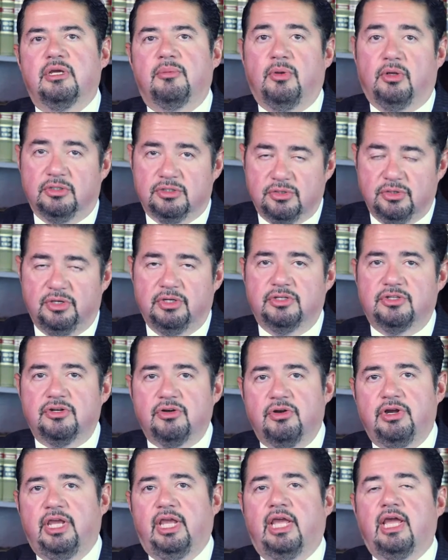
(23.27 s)
I'm also an
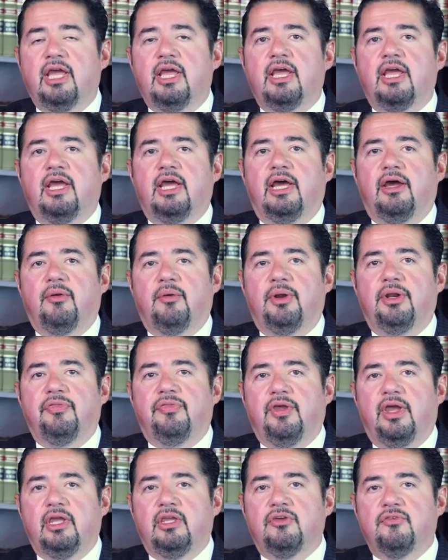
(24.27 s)
attorney, and I want to
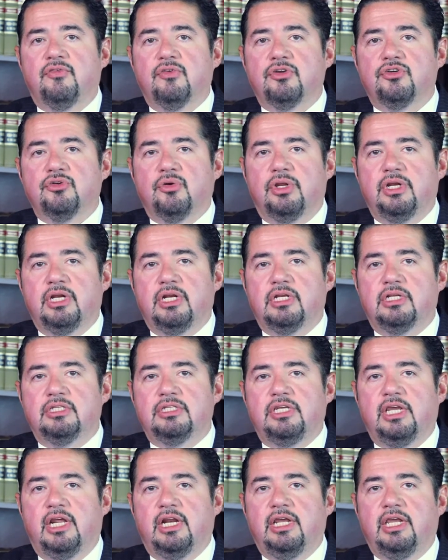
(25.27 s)
thank you for joining
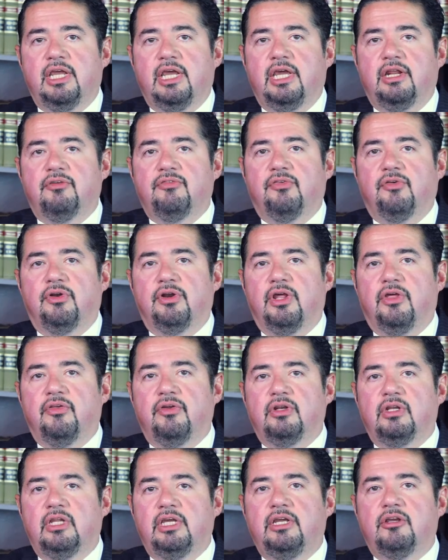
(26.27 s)
us yet again for
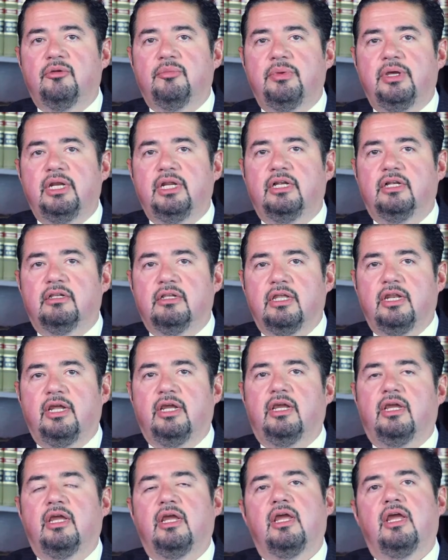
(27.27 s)
another Legal Minute
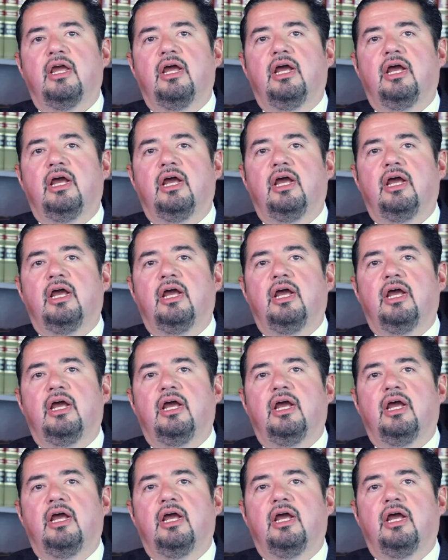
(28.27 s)
Clinic